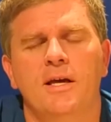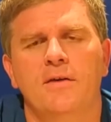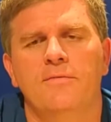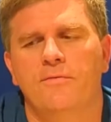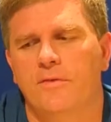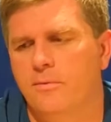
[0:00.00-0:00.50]

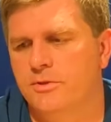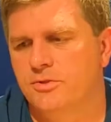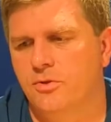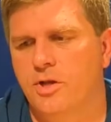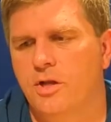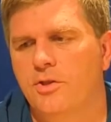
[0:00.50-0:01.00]
if it was
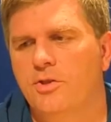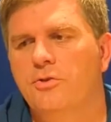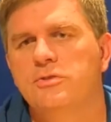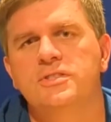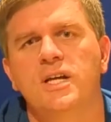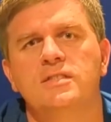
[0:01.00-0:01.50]
only on the
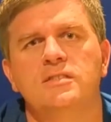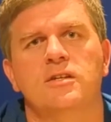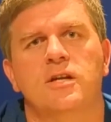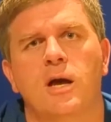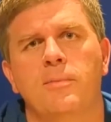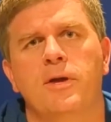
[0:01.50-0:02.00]
new sets that
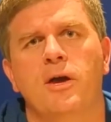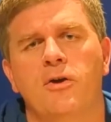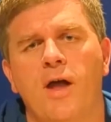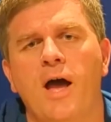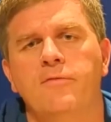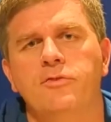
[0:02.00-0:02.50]
are coming
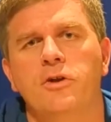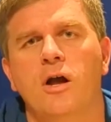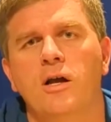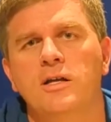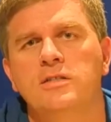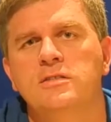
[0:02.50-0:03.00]
out after
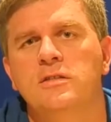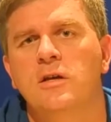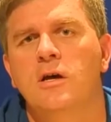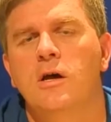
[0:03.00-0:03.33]
August.